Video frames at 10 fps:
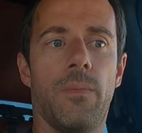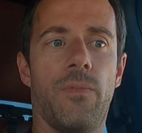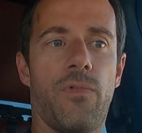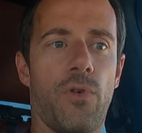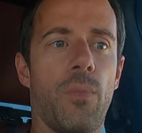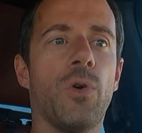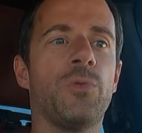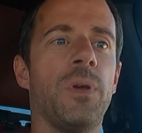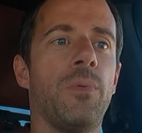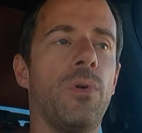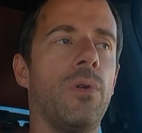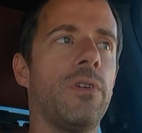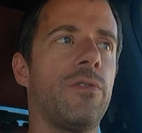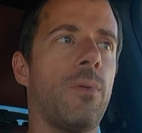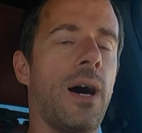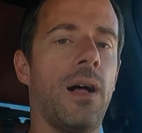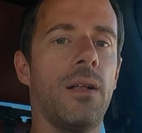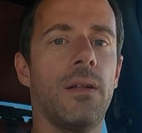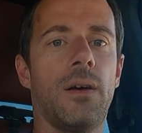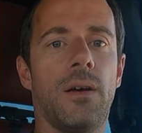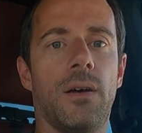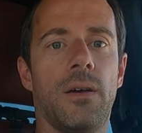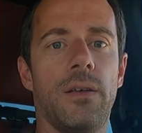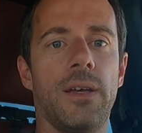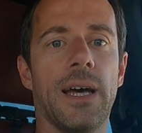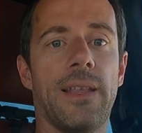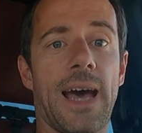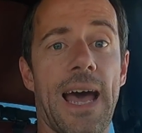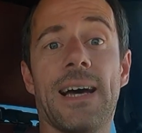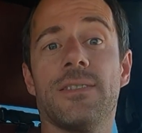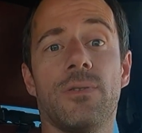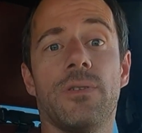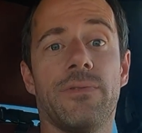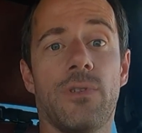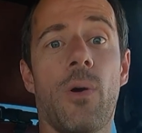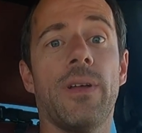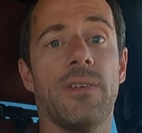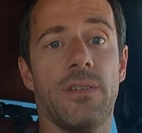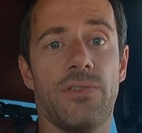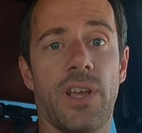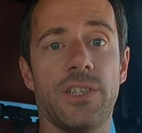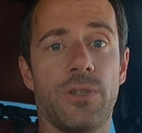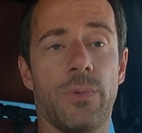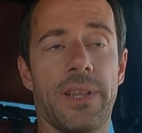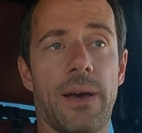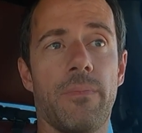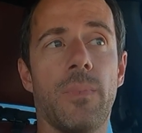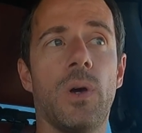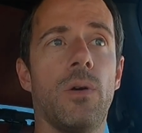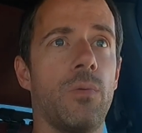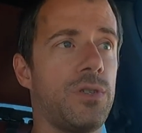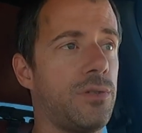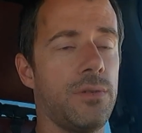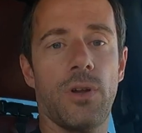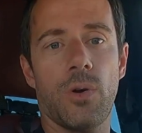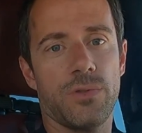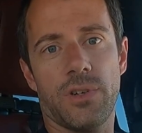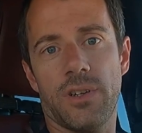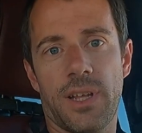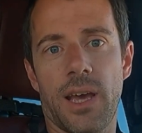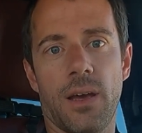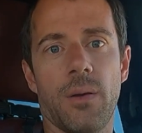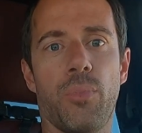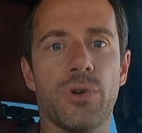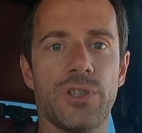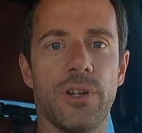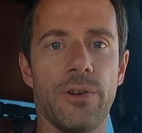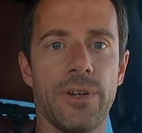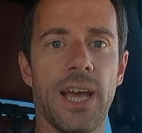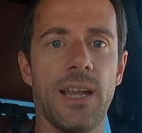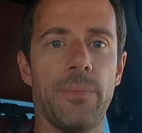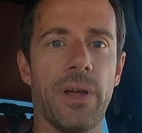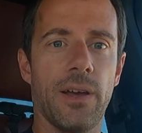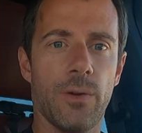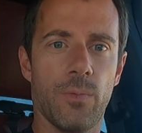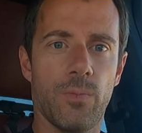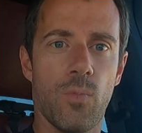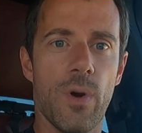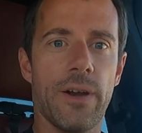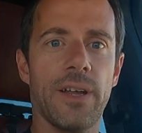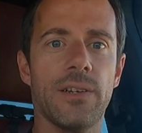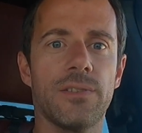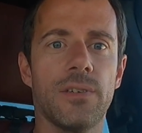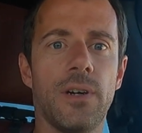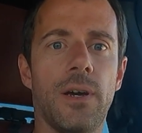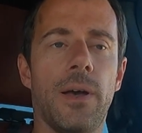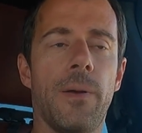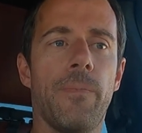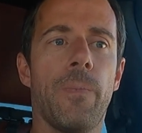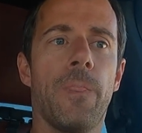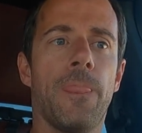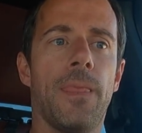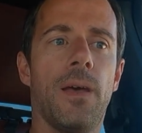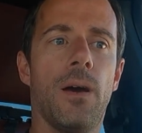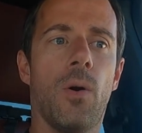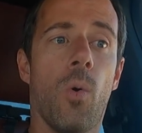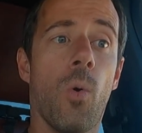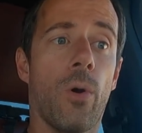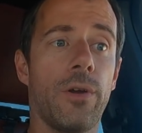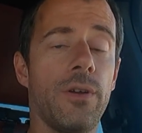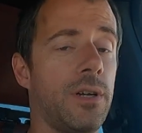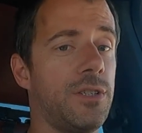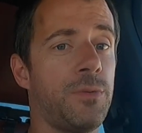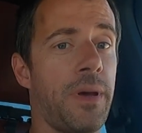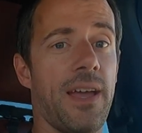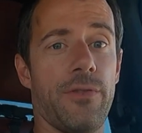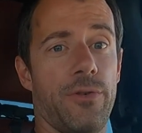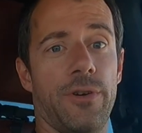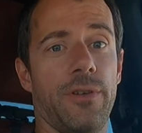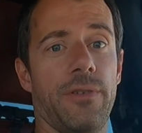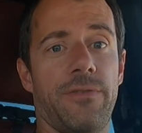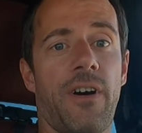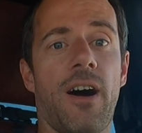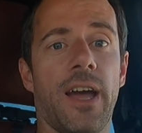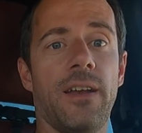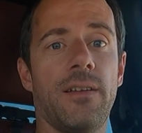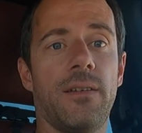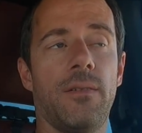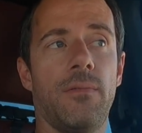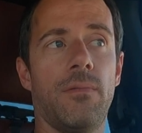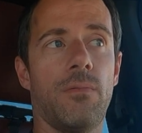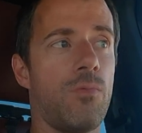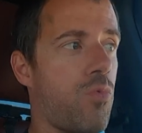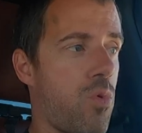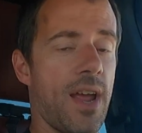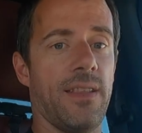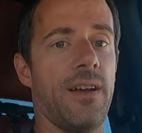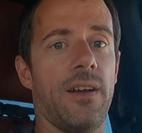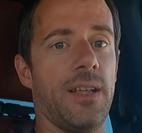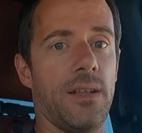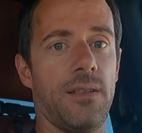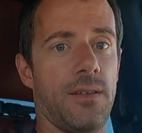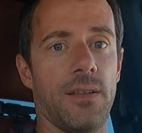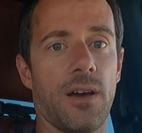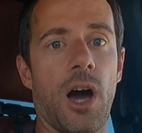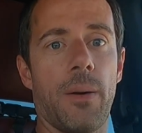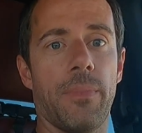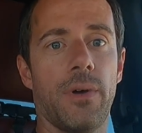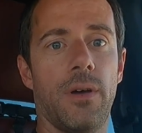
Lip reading: for most people, it's, well, you got the hassle of going to the station with them, which, is going to take a portion of your day depending on where it is. Or you can just pay a third of the fine right there to the cop.